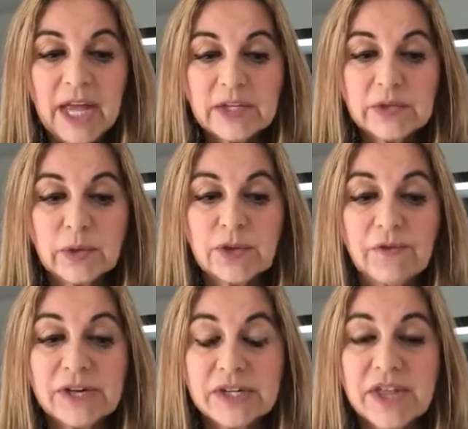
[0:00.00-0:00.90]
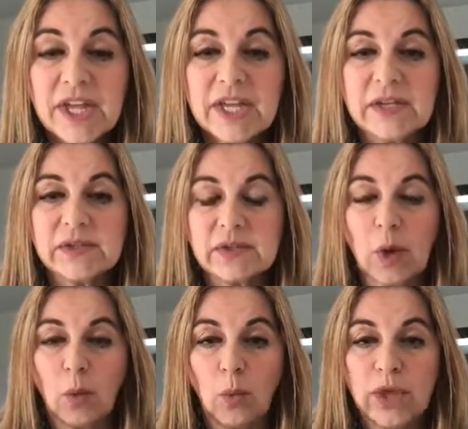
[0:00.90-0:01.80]
So the first thing is,
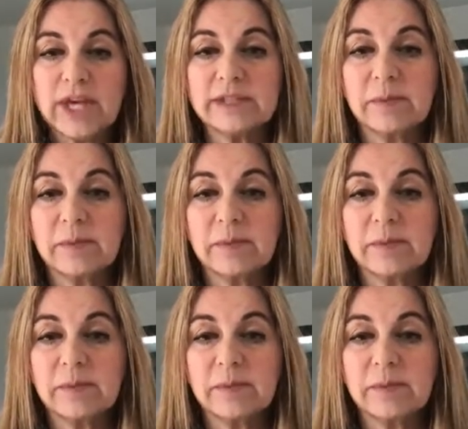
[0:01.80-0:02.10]
we as